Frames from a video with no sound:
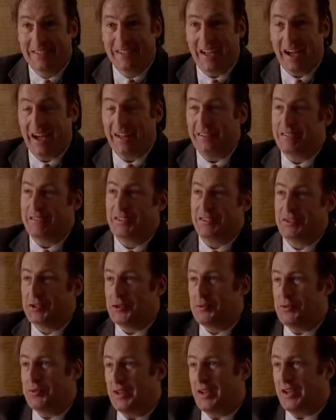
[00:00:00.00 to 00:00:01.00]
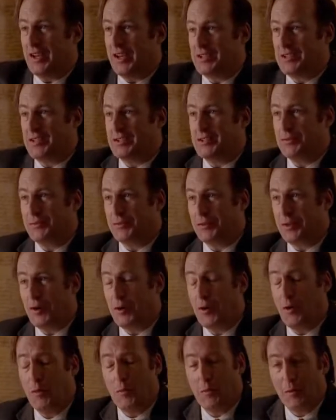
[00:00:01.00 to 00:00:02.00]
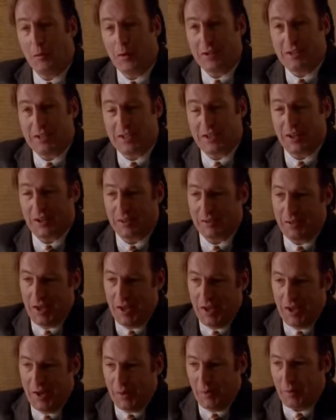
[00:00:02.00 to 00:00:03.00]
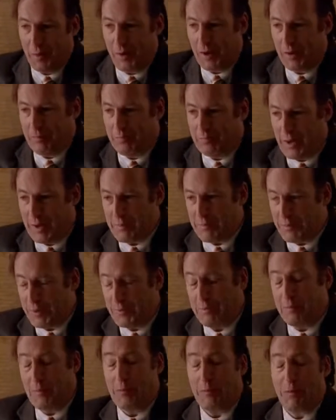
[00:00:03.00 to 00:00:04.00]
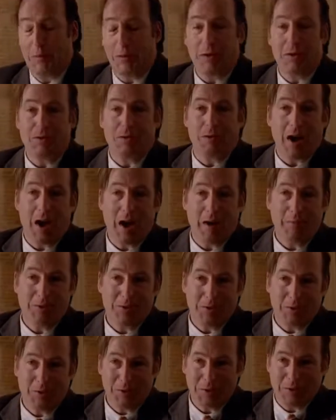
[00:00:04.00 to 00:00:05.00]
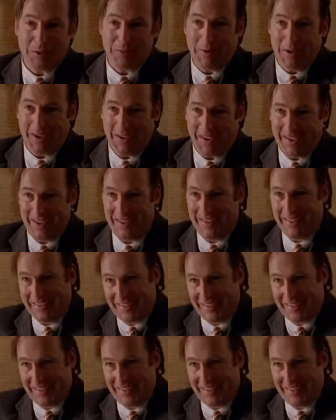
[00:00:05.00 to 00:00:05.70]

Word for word: Yeah, the Jew thing I just do for the homeboys. They all want a pipe hitting member of the tribe, so to speak.